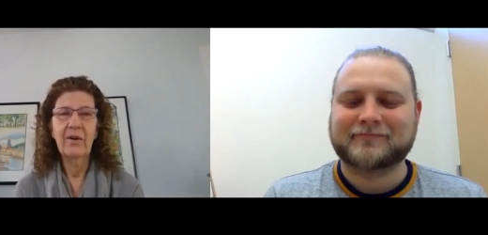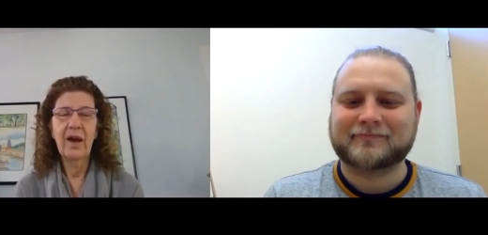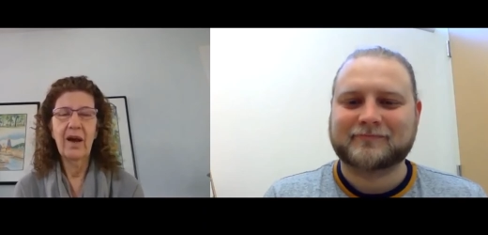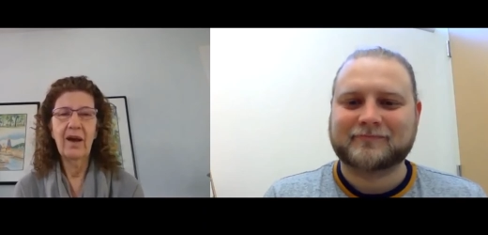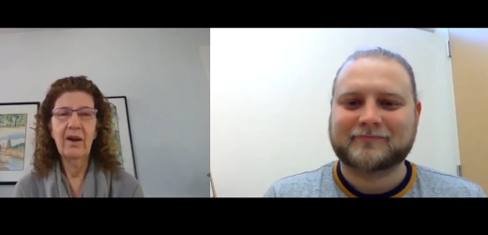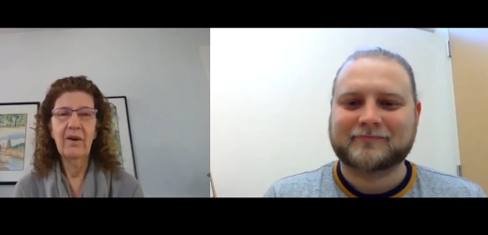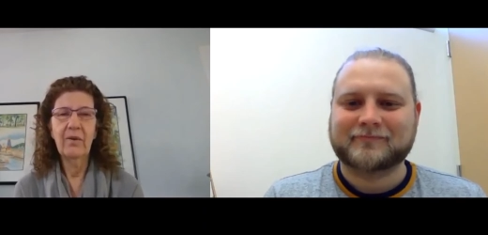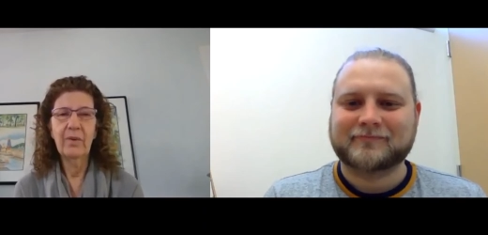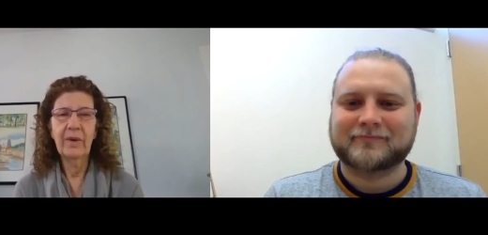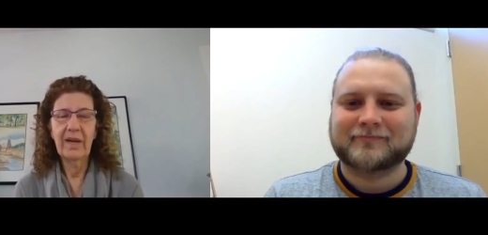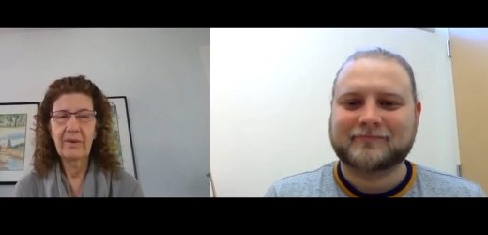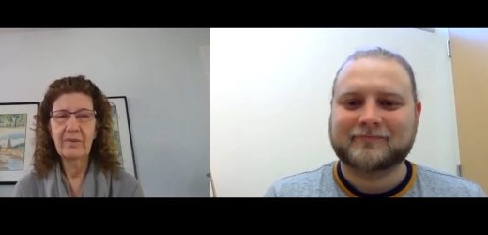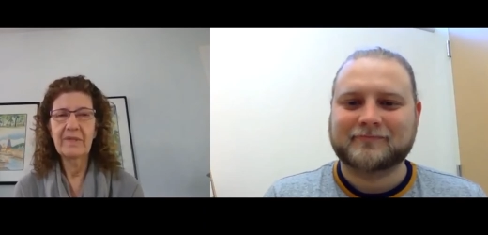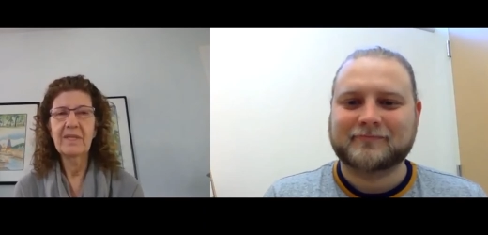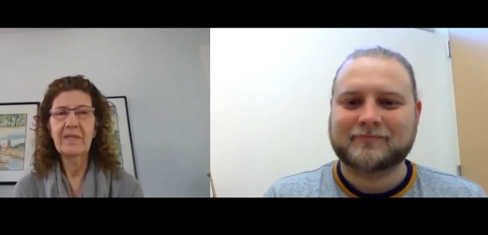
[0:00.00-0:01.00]
Speaker 1: Uh, when
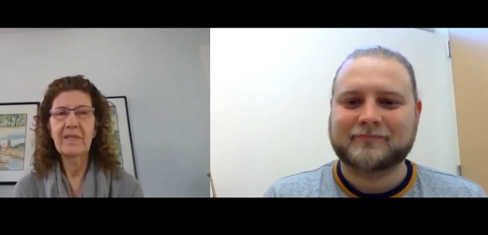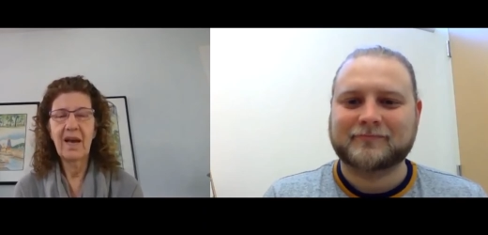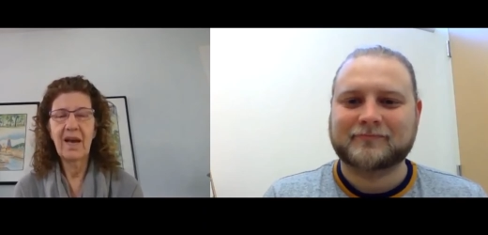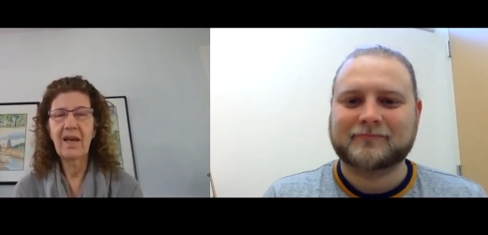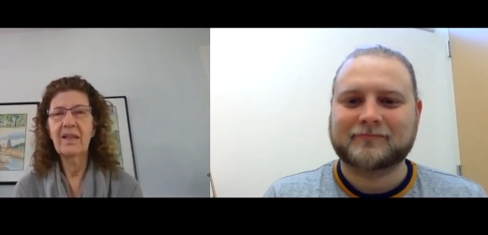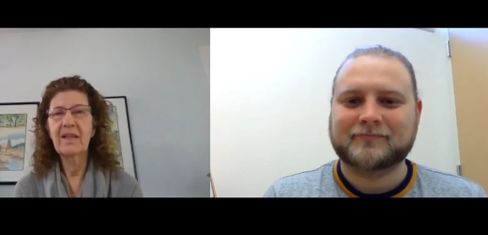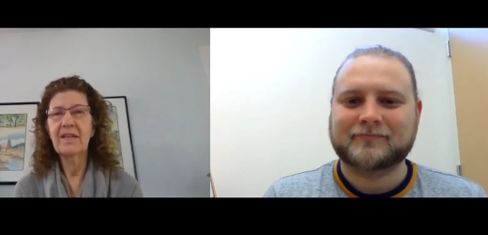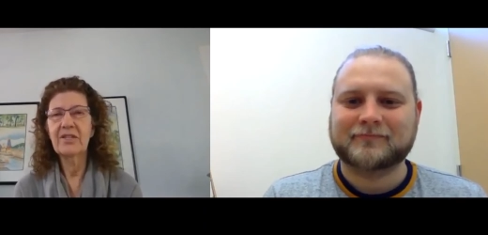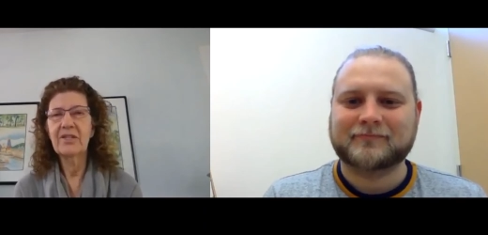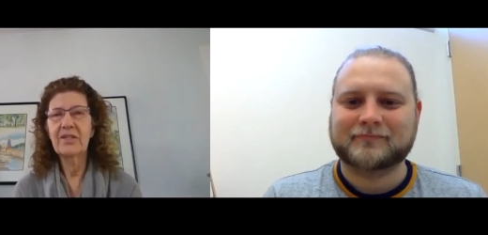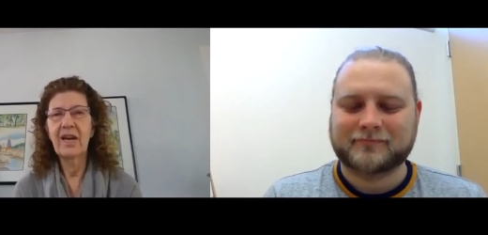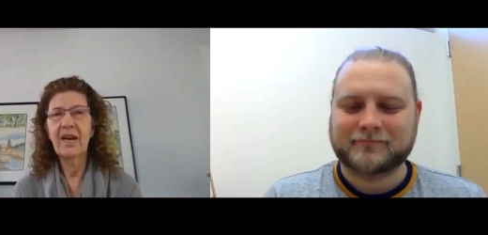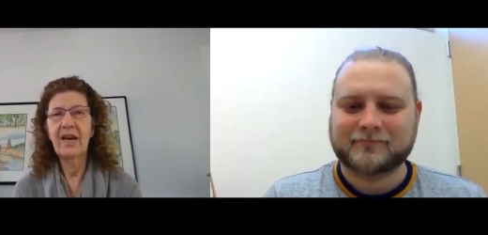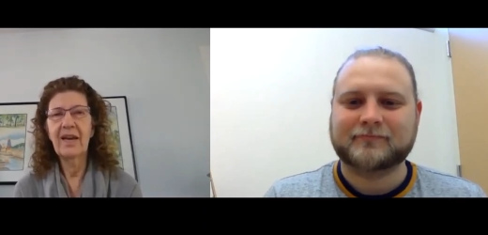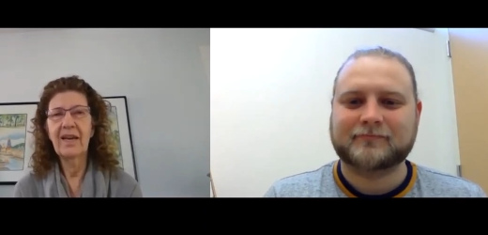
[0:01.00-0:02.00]
I was in college,
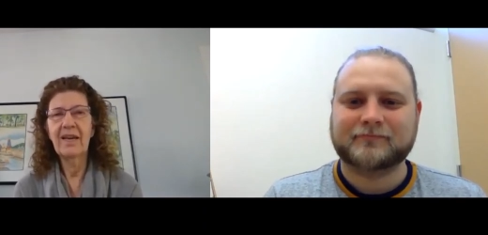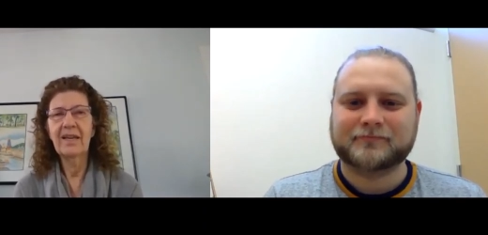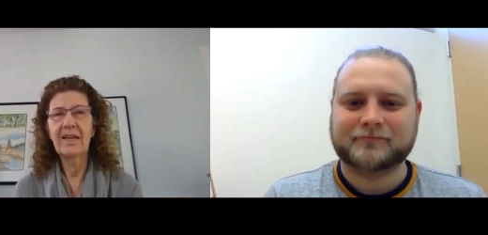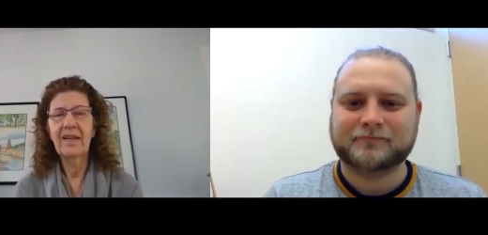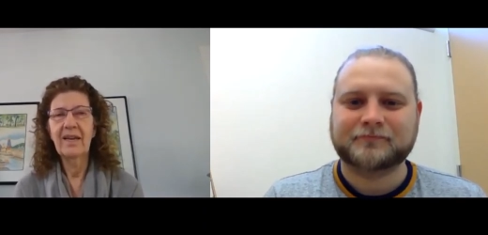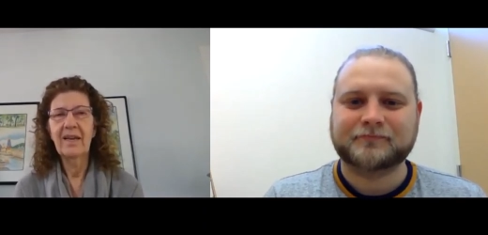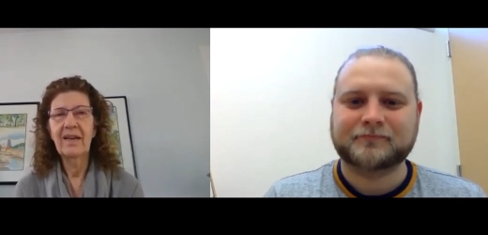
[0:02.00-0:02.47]
I